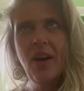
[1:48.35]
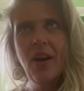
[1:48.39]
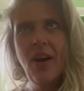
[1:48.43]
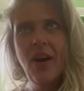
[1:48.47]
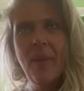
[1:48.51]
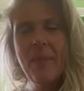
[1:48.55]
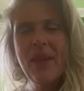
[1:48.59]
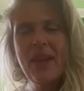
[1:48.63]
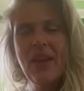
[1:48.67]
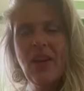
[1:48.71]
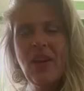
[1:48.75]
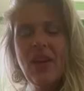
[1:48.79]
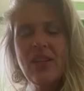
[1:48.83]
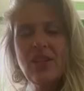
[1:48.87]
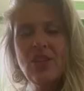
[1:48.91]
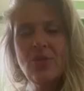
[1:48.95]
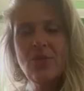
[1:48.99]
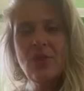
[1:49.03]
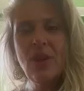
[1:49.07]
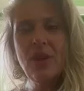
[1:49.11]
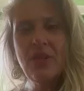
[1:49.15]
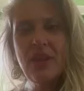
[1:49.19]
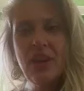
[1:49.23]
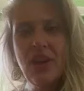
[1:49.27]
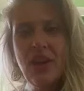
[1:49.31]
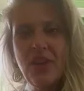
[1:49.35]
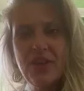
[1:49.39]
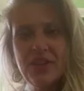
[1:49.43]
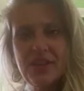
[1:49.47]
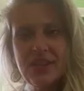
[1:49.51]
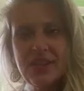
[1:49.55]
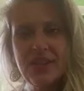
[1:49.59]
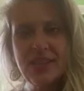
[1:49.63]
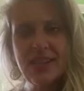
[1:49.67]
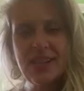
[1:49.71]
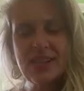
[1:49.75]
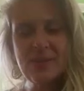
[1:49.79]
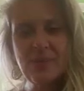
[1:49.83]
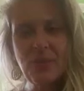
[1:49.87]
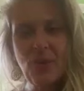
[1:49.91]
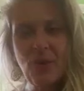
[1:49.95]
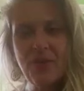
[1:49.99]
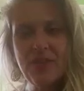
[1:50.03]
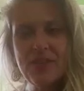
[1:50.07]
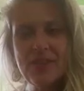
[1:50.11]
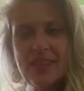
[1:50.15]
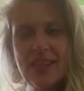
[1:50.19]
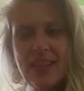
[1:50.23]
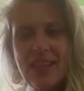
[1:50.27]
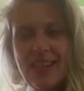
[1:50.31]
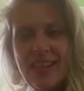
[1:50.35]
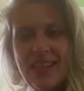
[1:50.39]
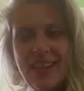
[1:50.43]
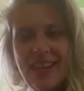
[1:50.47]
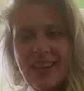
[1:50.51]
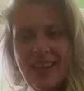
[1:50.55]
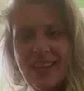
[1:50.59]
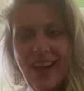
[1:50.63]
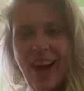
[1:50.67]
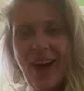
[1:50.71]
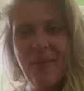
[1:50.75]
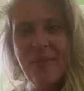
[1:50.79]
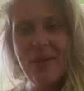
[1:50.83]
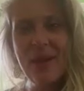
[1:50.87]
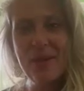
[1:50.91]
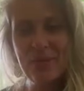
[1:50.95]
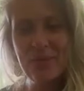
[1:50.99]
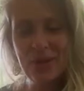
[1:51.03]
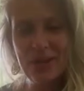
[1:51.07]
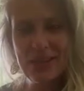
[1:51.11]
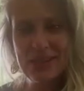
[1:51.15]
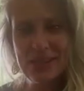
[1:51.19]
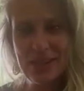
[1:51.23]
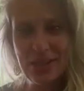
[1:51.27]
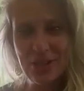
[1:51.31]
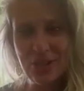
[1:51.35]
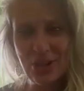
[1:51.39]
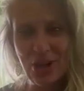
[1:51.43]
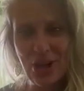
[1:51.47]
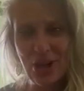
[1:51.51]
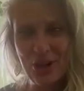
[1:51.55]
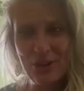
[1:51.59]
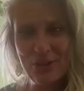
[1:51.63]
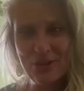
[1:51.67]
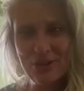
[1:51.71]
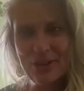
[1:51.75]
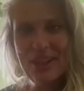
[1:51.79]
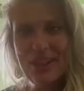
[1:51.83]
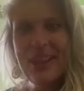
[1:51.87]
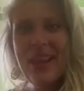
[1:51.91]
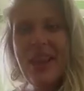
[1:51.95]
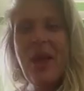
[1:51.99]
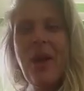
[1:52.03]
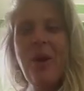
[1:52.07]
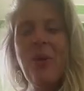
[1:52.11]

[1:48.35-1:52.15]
I mean, I do know the answer to this, but obviously people listening don't.